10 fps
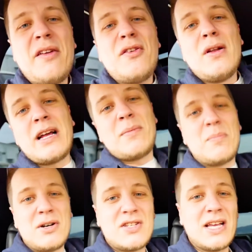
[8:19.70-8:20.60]
if you look at
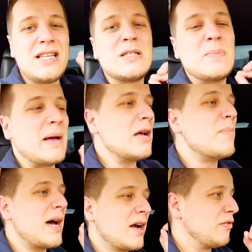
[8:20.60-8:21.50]
Mercedes
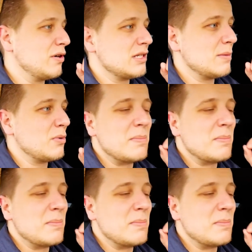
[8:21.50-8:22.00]
Maybach, for example,